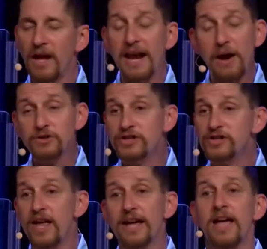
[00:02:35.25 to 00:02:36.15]
And I was just
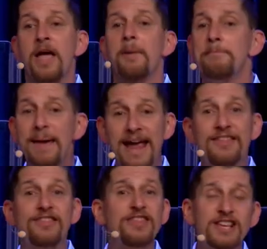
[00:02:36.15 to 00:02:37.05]
like,
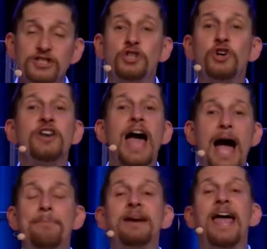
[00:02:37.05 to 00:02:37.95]
man, this couldn't
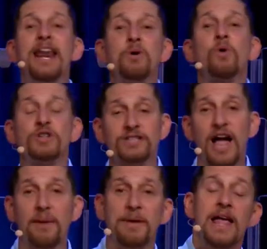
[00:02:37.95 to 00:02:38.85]
happen at a worse
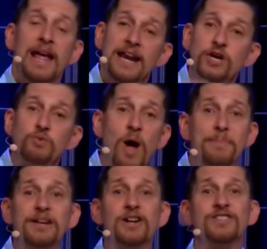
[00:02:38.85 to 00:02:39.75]
time. And here's why
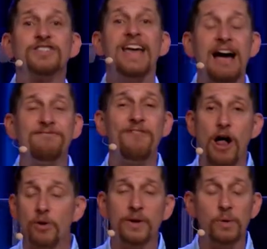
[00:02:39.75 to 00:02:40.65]
because that
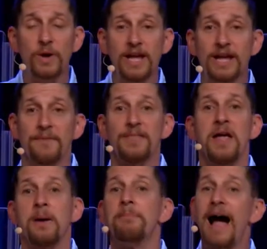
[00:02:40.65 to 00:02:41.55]
following week,
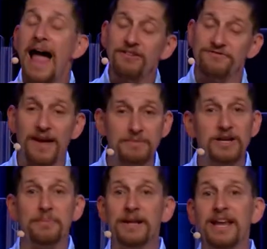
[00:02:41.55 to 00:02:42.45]
my, I had family
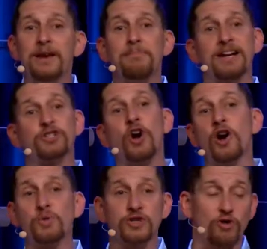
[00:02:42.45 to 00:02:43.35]
coming in, my
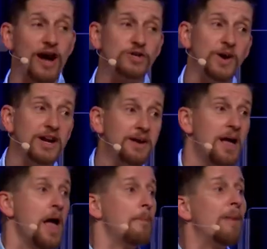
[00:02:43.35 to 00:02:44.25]
daughter was graduating,
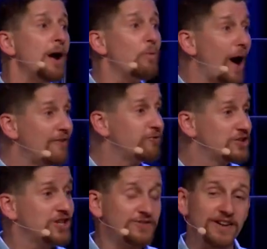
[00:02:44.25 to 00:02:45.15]
my wife was
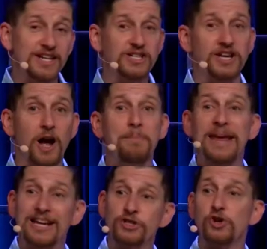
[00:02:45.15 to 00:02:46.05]
just finishing up
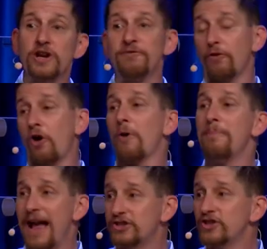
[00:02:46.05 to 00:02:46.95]
interning for her
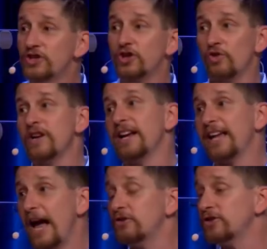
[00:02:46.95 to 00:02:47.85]
master's degree in
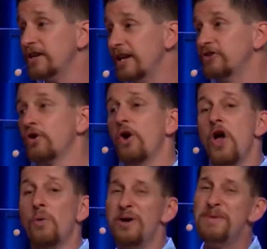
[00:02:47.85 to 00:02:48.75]
counseling. And so
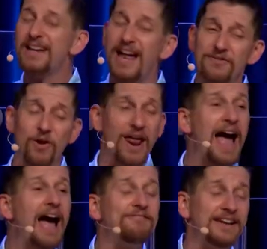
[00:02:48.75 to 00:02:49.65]
we'd been kind of on
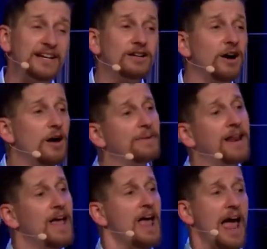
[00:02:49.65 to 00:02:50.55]
half income. And,
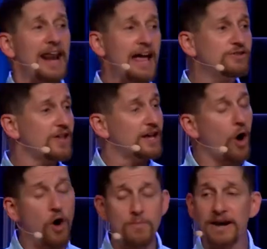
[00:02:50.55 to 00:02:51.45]
and I was like,
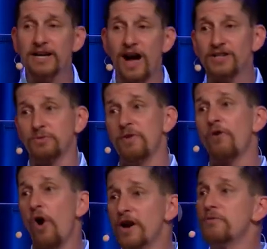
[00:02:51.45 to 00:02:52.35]
oh my gosh, we've
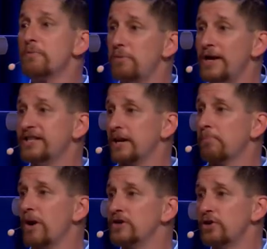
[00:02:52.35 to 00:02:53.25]
already replaced the
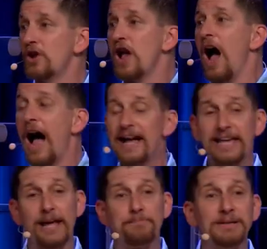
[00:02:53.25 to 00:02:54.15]
compressor. I
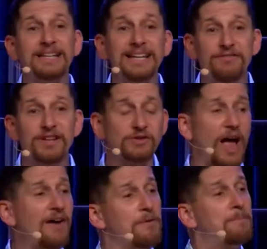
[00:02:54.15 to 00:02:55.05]
can't believe this.
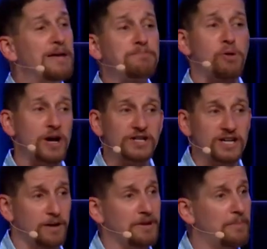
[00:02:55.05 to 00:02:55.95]
I have a big project
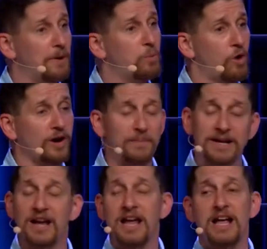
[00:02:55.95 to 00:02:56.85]
coming up at work. I
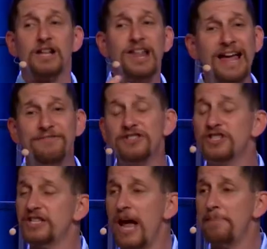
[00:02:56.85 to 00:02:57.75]
mean, life is
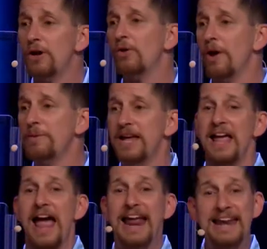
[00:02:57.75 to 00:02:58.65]
just happening all around me.
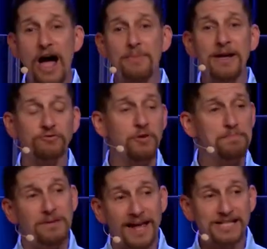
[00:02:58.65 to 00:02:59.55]
And now I'm gonna have to
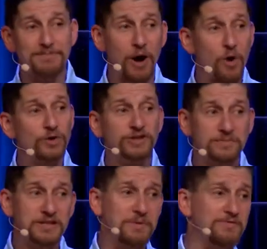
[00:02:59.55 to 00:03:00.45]
replace my whole system.
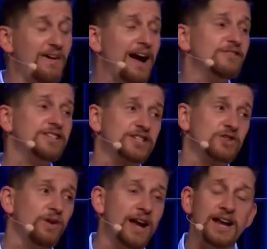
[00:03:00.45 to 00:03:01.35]
It's gonna be five or six
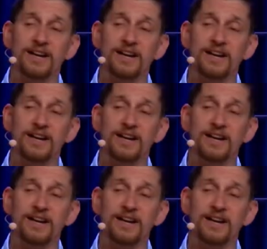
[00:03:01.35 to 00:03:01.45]
grand.